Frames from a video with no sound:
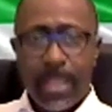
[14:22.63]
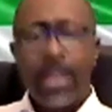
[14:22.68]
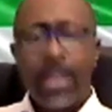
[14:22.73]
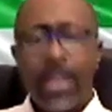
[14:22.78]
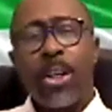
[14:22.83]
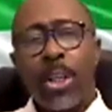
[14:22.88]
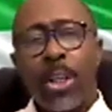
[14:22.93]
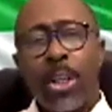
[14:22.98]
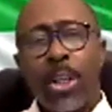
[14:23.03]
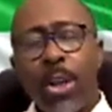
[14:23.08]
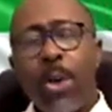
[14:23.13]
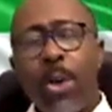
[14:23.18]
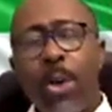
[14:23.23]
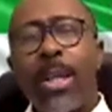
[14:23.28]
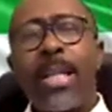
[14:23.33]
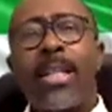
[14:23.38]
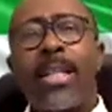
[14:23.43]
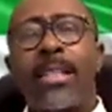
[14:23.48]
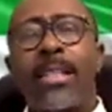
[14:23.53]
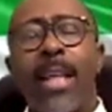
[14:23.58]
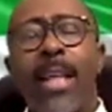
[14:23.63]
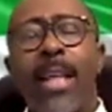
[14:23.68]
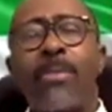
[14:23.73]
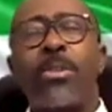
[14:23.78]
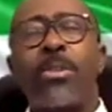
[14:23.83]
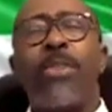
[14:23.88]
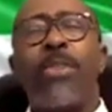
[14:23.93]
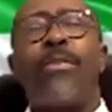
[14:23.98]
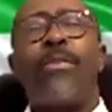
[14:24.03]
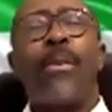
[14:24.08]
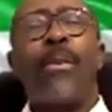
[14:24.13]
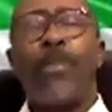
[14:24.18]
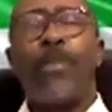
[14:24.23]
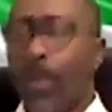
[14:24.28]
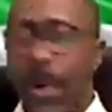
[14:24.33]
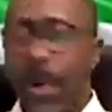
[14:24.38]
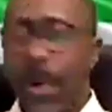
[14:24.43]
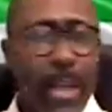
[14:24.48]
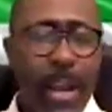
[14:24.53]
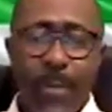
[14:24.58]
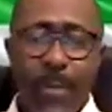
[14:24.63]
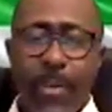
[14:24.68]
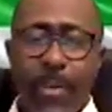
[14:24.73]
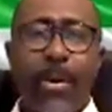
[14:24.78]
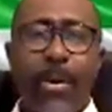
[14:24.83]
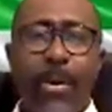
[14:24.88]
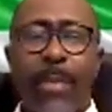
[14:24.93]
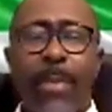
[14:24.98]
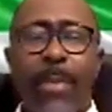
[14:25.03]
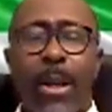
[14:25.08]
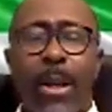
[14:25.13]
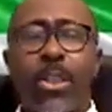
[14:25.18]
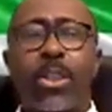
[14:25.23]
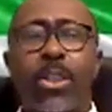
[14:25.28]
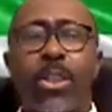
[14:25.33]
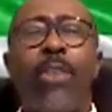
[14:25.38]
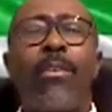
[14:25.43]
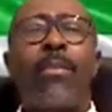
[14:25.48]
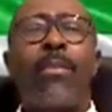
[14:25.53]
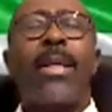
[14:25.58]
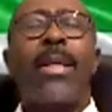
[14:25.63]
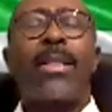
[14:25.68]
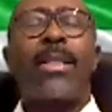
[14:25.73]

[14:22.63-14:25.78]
not in terms of employing everybody because government